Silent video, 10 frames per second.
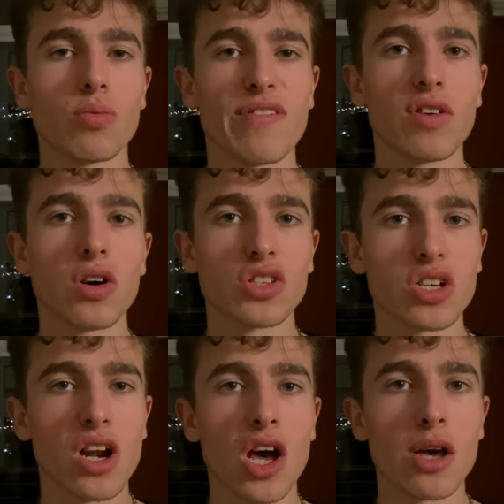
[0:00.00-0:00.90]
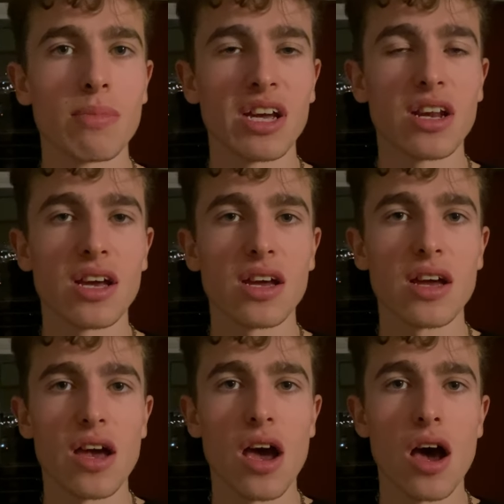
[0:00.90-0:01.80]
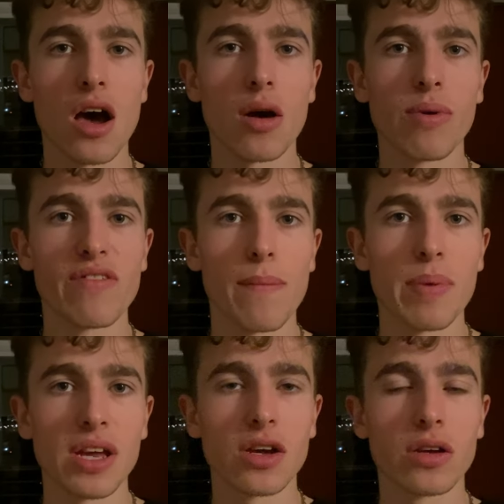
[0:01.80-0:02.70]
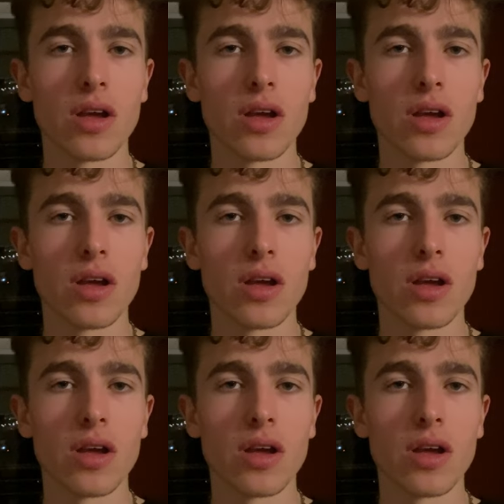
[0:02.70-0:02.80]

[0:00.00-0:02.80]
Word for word: with lots of climbing in it, with a big